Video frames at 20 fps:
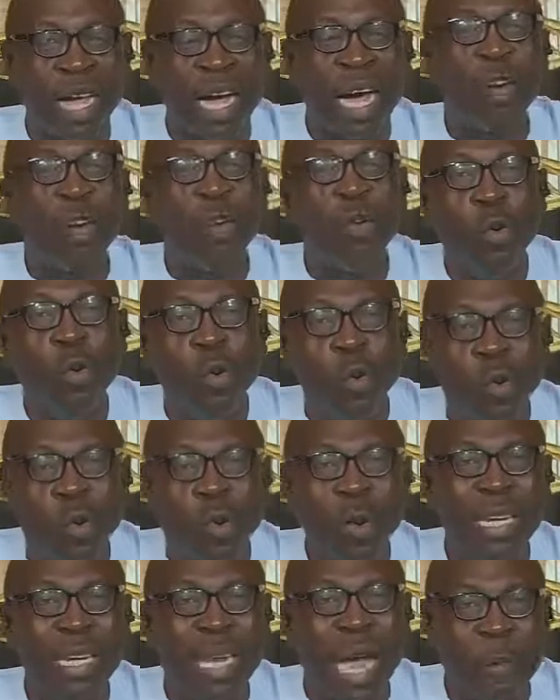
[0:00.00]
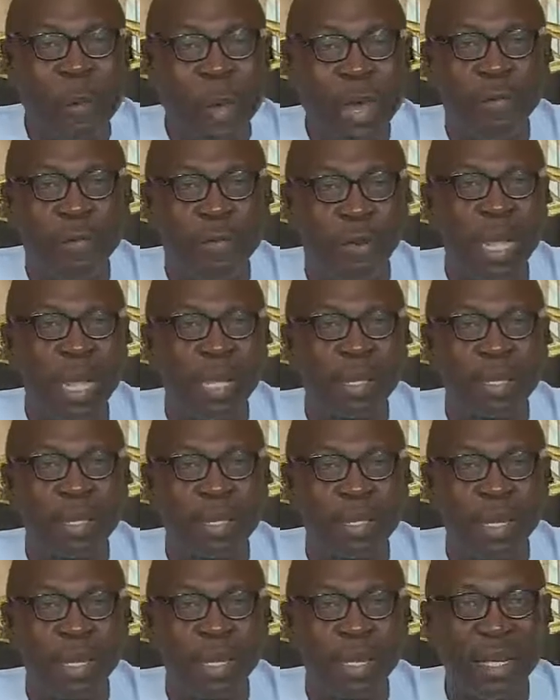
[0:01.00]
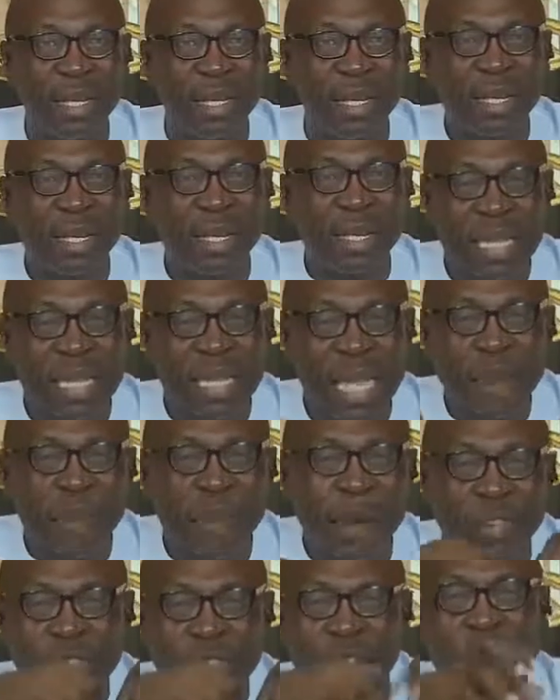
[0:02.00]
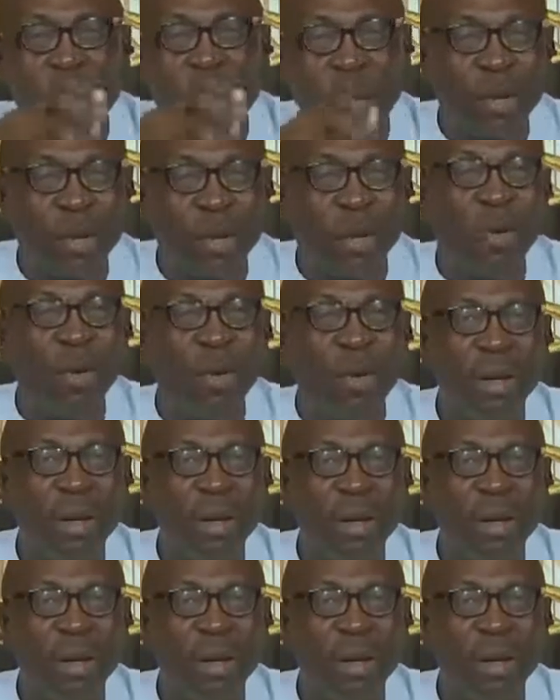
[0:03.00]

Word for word: and who, in their benevolence, said, Pastor, you can go.